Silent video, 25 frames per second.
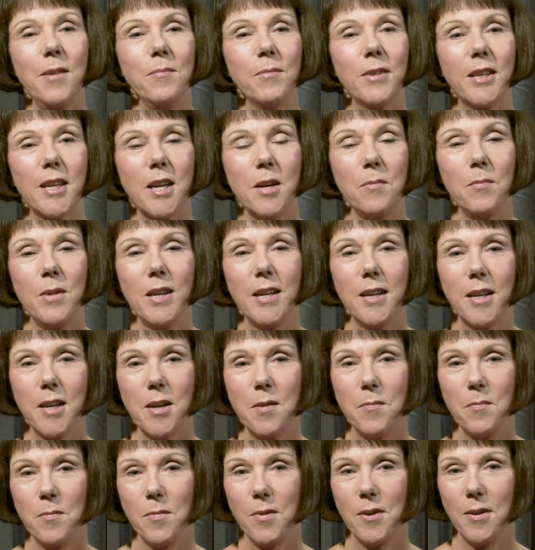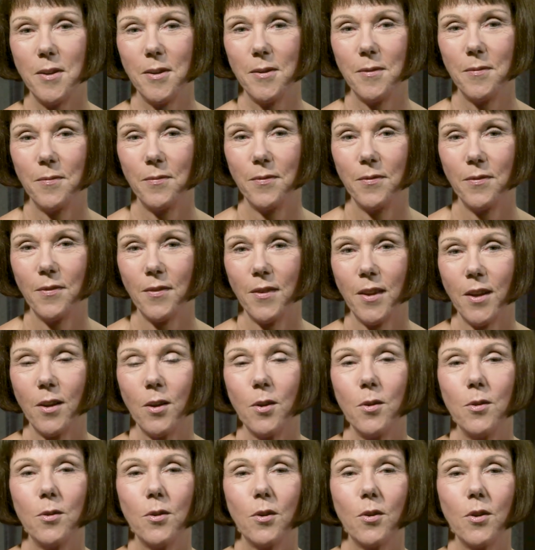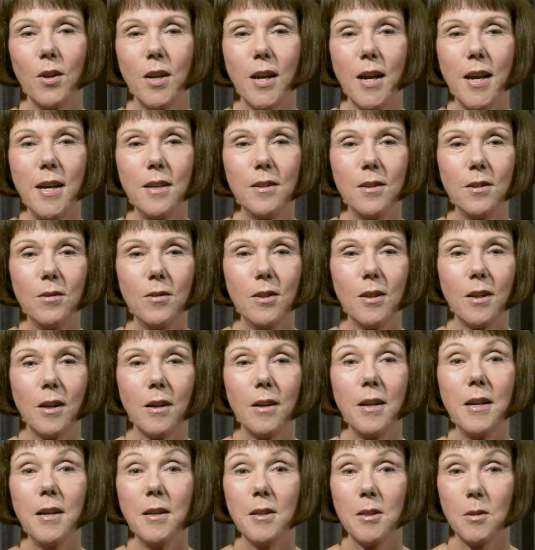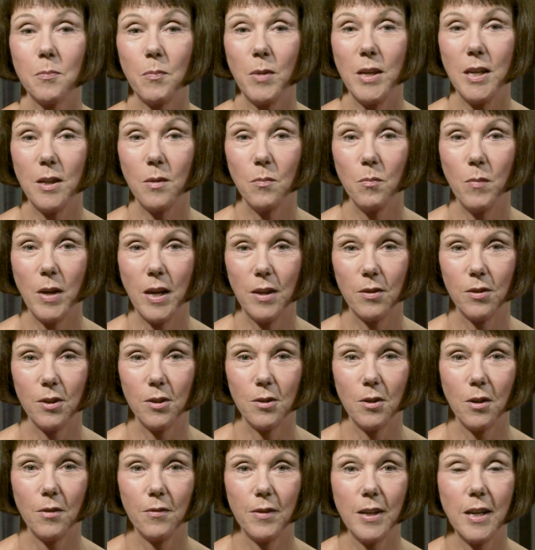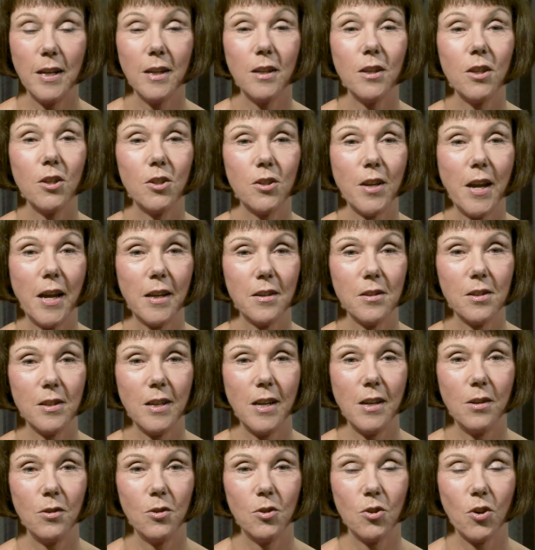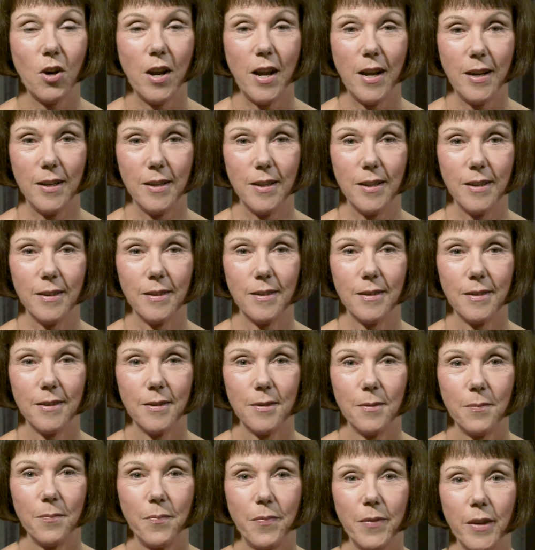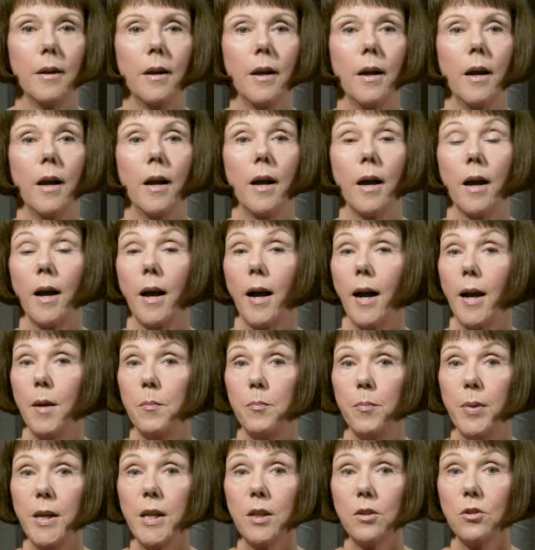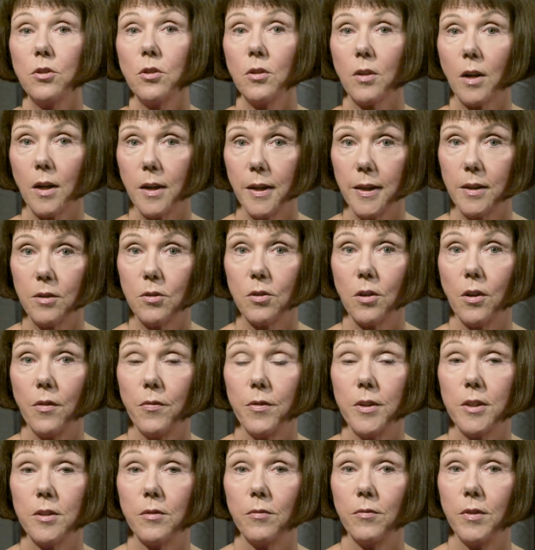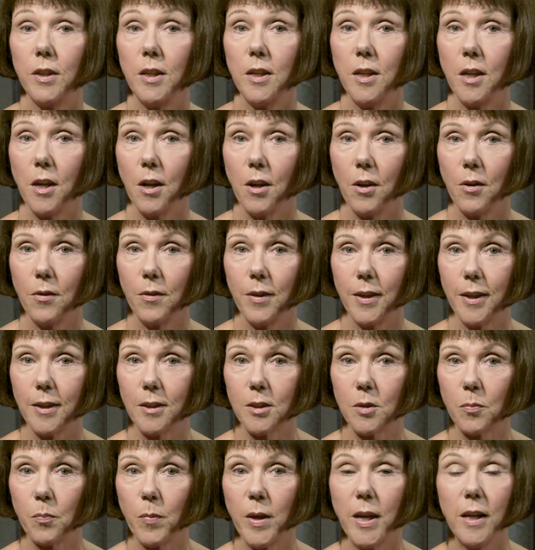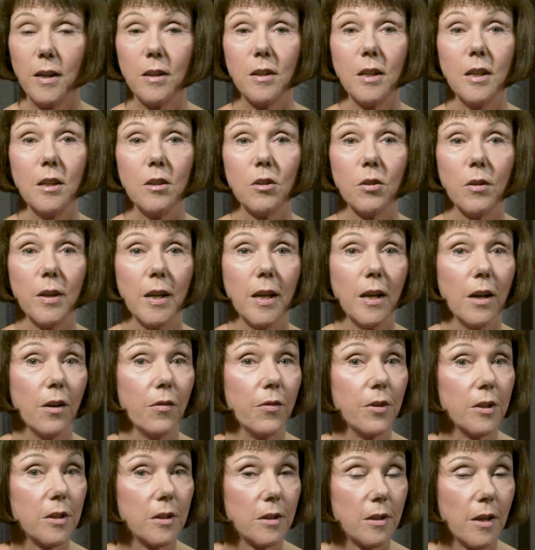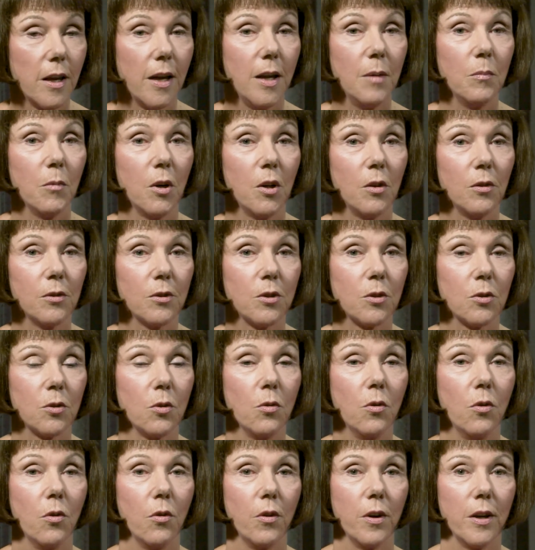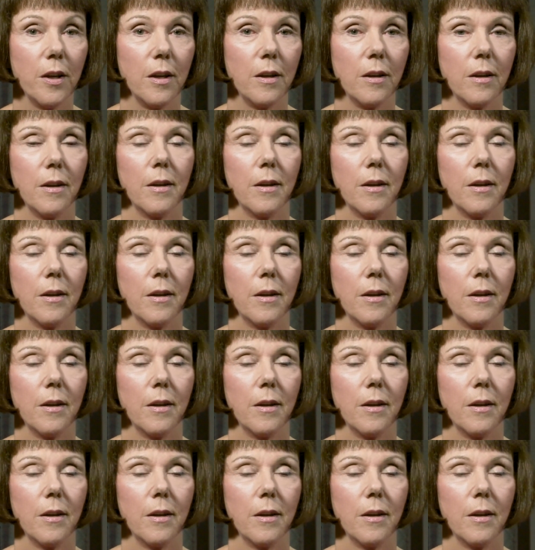Kimi Kimble, who created the ClearSpeak method of English accent training. I bet you clicked on this video expecting to hear the same old story